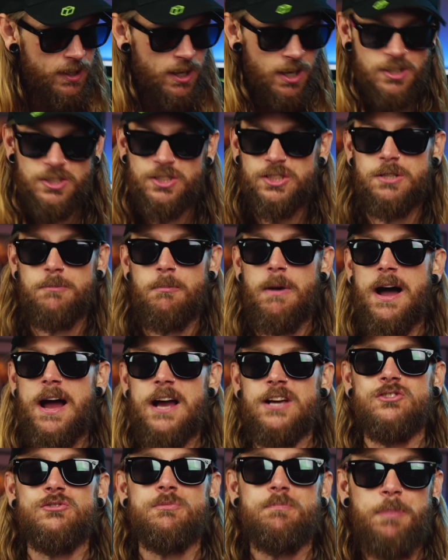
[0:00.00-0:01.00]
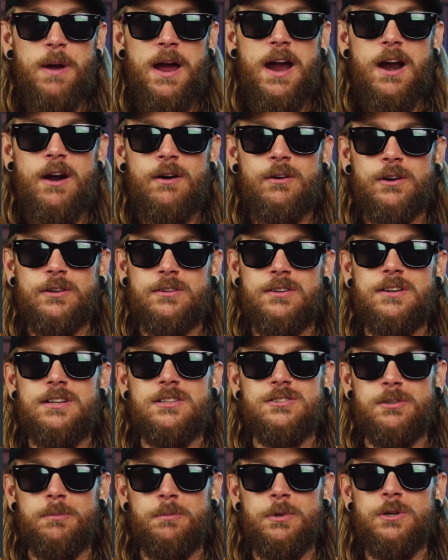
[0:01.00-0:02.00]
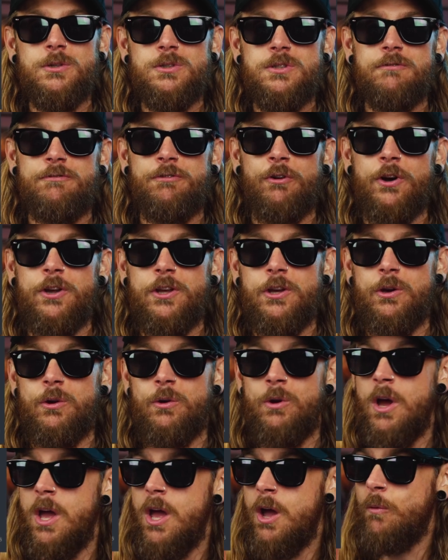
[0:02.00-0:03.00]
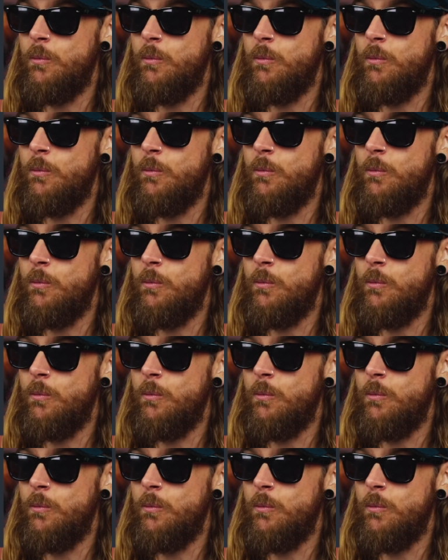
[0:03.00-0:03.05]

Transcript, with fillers: customized Parrot distribution for you